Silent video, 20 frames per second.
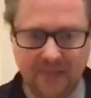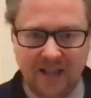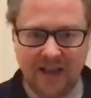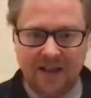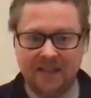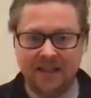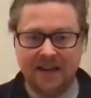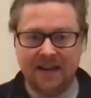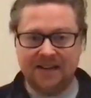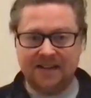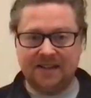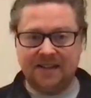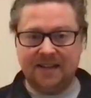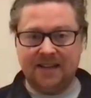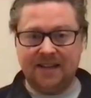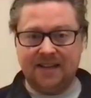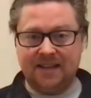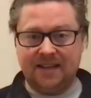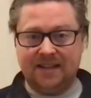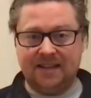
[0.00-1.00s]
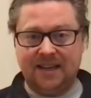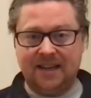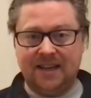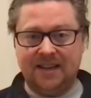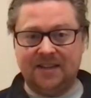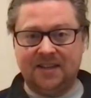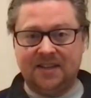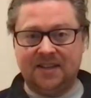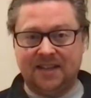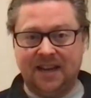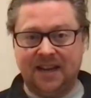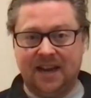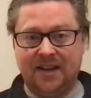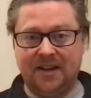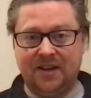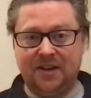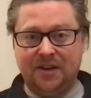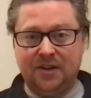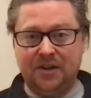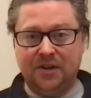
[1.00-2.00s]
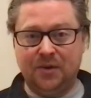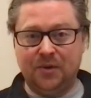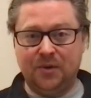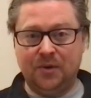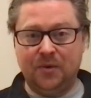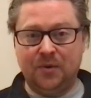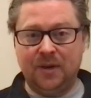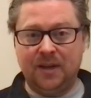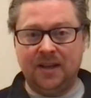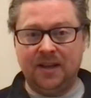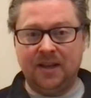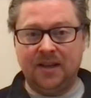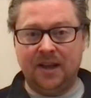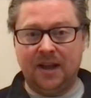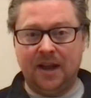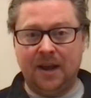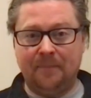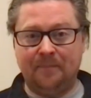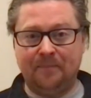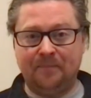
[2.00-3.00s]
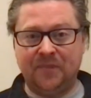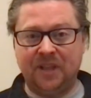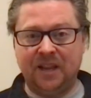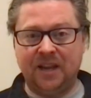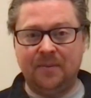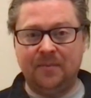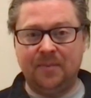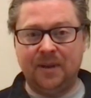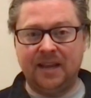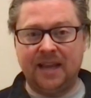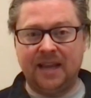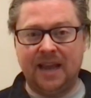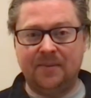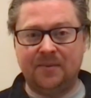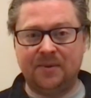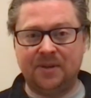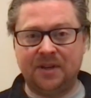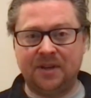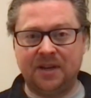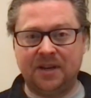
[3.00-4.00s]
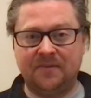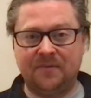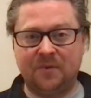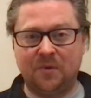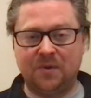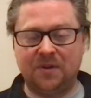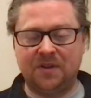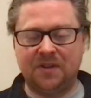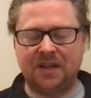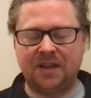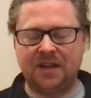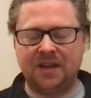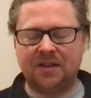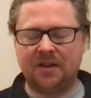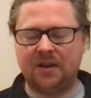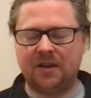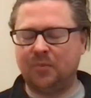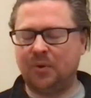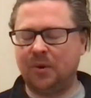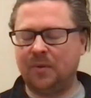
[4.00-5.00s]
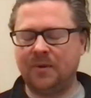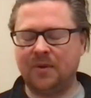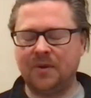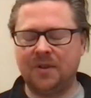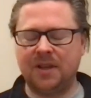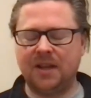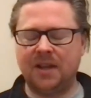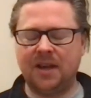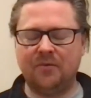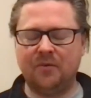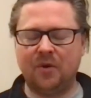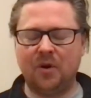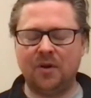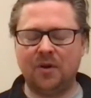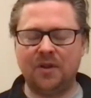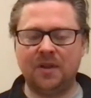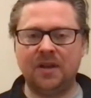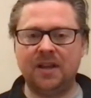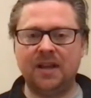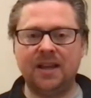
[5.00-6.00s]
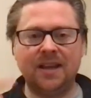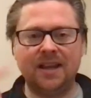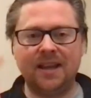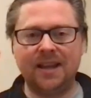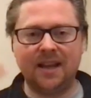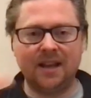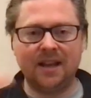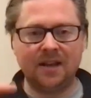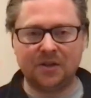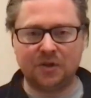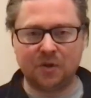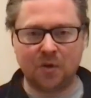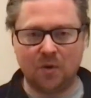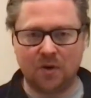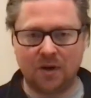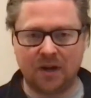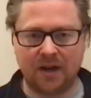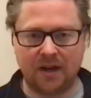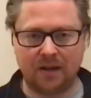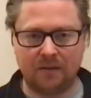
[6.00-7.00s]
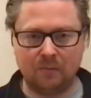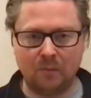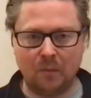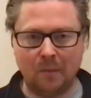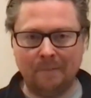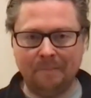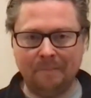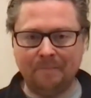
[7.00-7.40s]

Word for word: and then as it as it gets to Saturn, you, you hear um, the Olympic Games in 1946. So I probably got the year wrong, and then you hear Hitler talking,